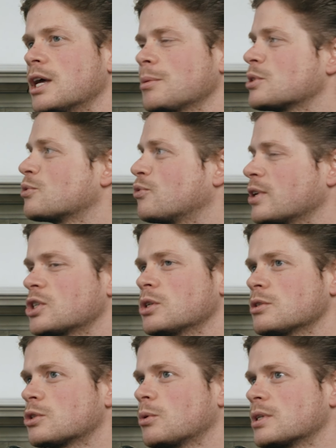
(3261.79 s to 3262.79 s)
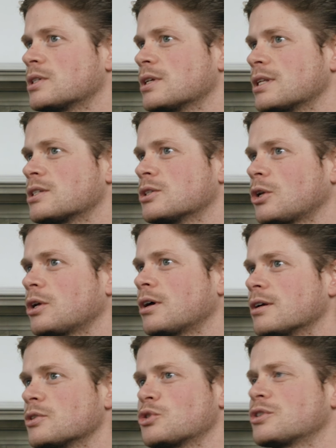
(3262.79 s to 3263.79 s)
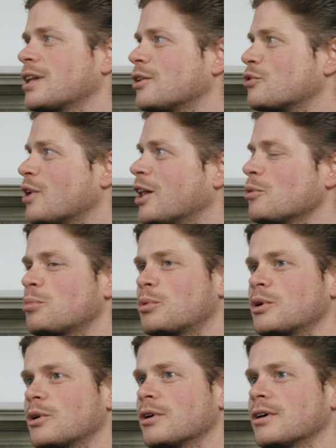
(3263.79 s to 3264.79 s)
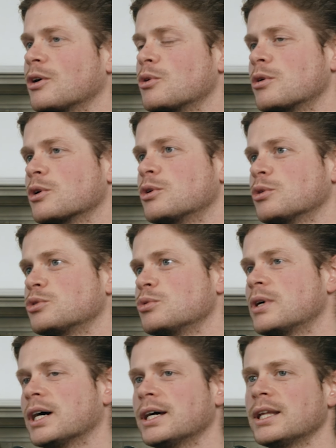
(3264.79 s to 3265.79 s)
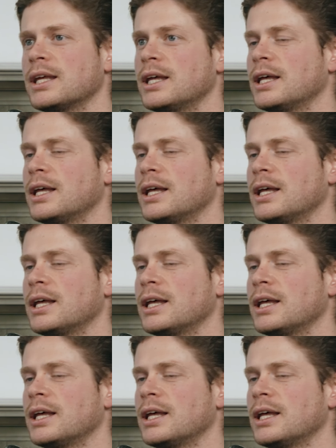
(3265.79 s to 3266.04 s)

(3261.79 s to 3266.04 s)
It's fiction, so it's not a self-help or a go-to guide.